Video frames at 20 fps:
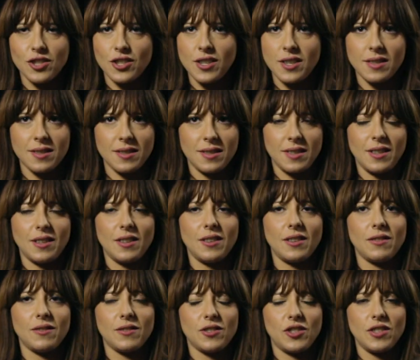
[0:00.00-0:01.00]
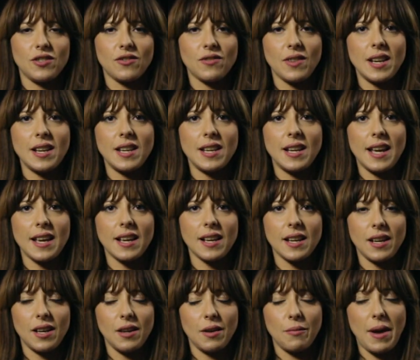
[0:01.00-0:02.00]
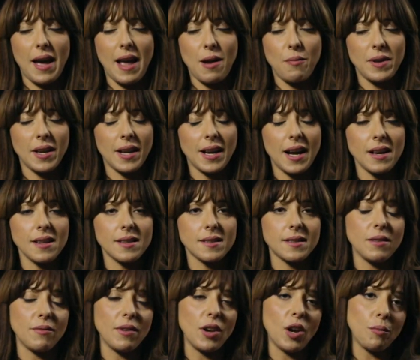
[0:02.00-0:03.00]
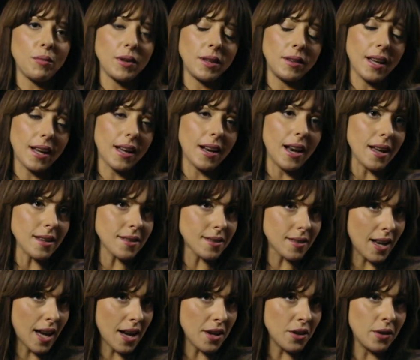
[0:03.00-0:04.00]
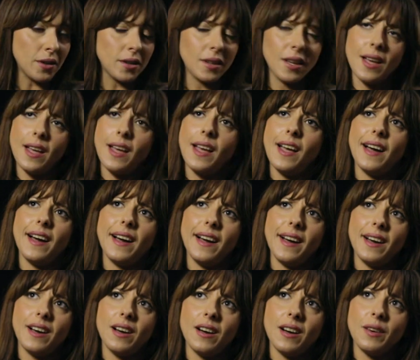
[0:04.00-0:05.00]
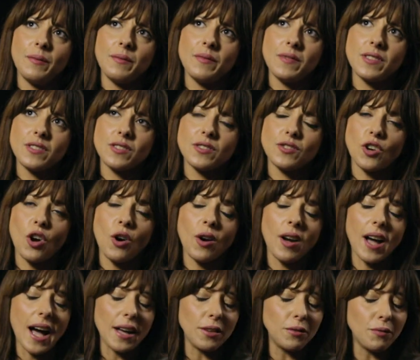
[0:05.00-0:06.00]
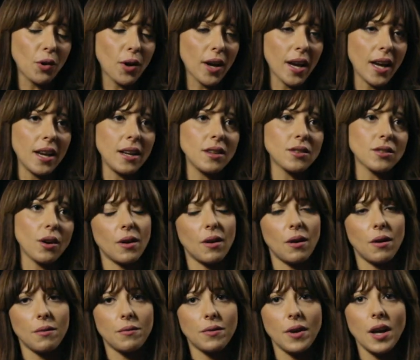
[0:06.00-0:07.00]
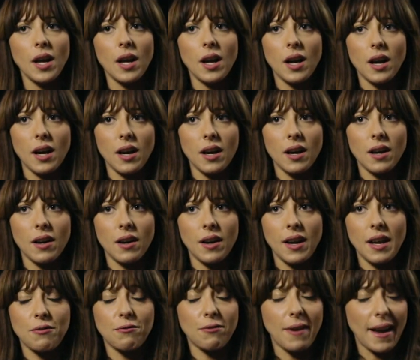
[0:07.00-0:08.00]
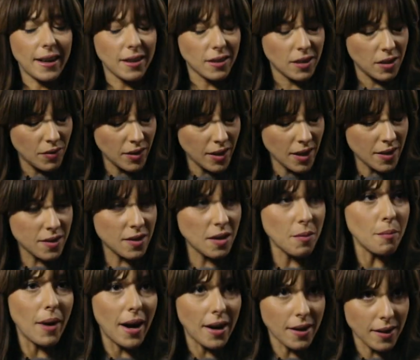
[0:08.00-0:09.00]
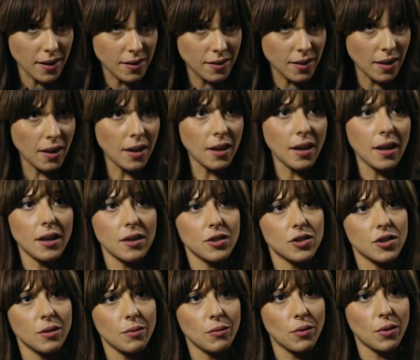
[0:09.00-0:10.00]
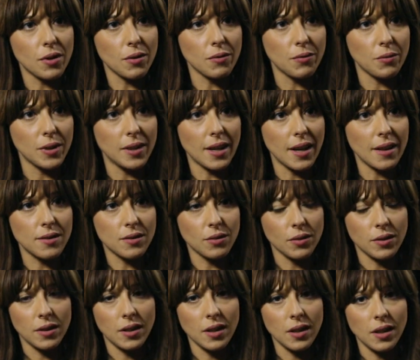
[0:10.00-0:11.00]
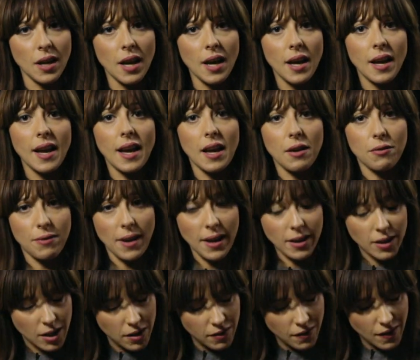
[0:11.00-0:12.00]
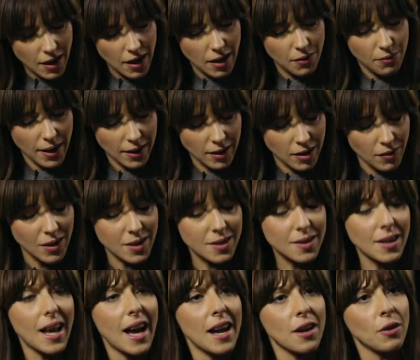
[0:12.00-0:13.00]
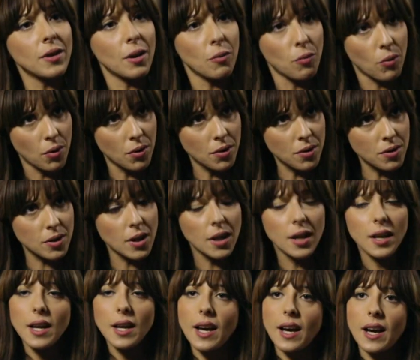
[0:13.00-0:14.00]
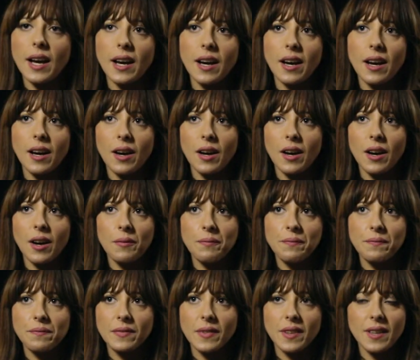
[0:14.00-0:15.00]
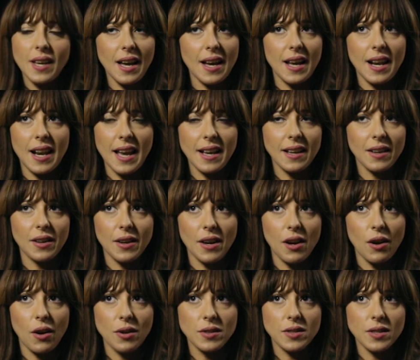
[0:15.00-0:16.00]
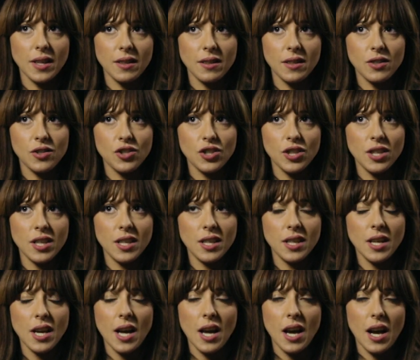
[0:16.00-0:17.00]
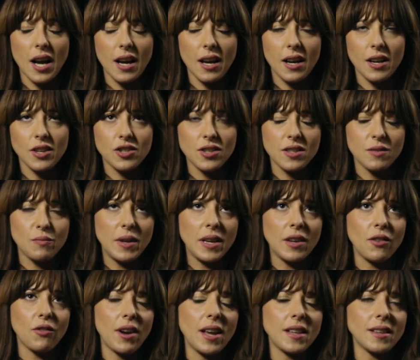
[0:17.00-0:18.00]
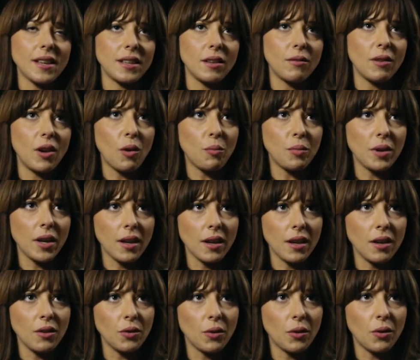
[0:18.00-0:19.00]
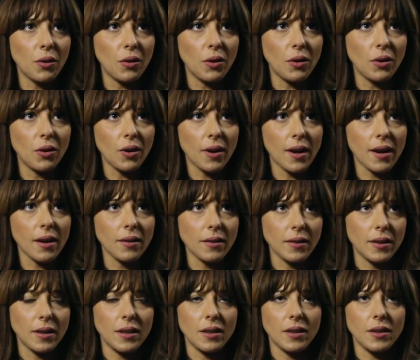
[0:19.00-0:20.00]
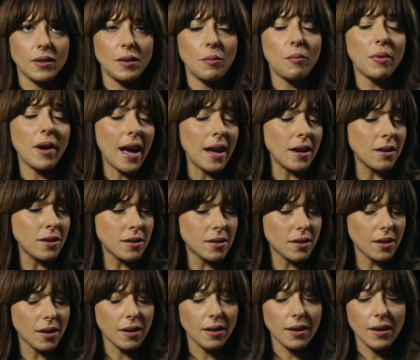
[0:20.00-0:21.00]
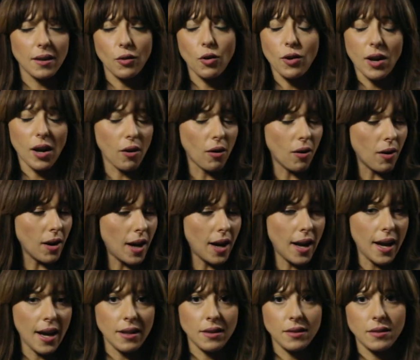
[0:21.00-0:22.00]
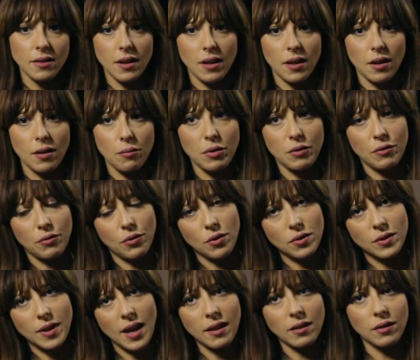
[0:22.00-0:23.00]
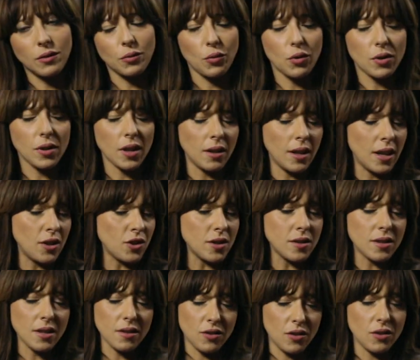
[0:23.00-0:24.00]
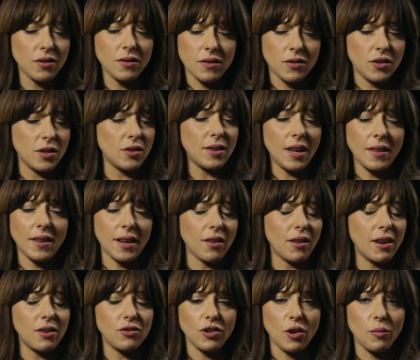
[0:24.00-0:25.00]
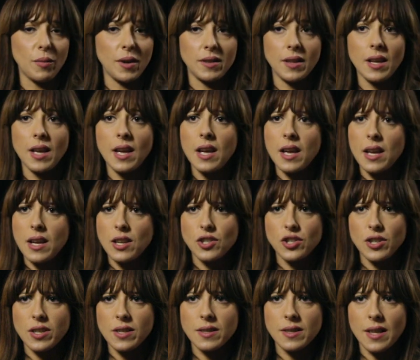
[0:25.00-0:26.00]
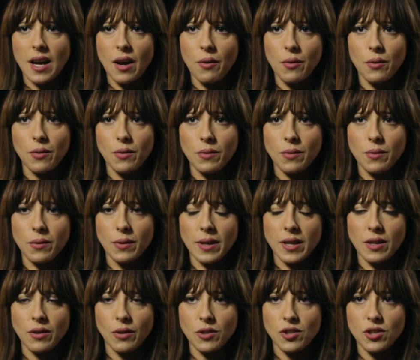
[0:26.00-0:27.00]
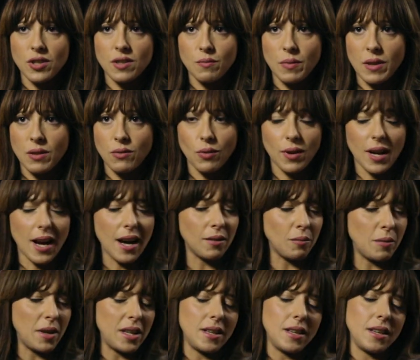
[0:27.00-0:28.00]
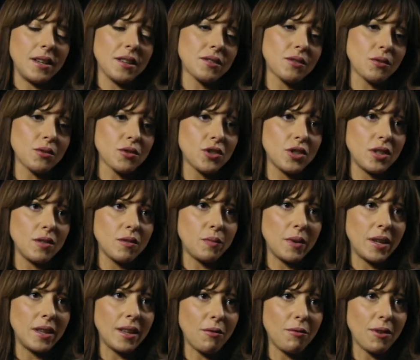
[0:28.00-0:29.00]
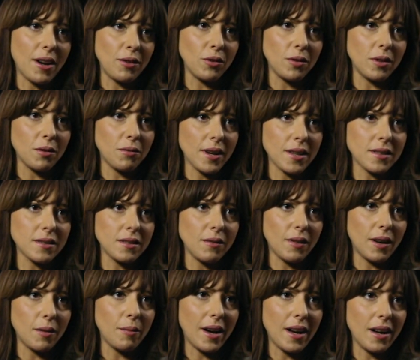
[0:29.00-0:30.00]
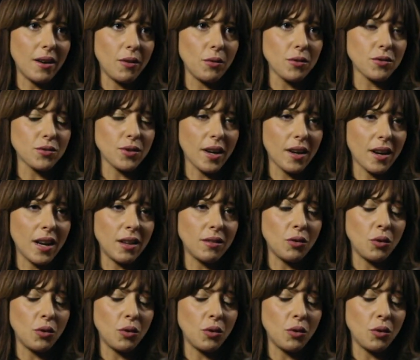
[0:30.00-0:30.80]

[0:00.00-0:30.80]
She's really like helping us developing the Glass Lion, strong advocate of effectiveness in marketing. She worked with us on the Effectiveness Lion Award. Yeah, I like her a lot, and she's been great at developing, the brand Coca-Cola, and before that, working agencies. She's done a great job, and she's now, she's been to Cannes many years, so she's been a friend of the festival, but also a great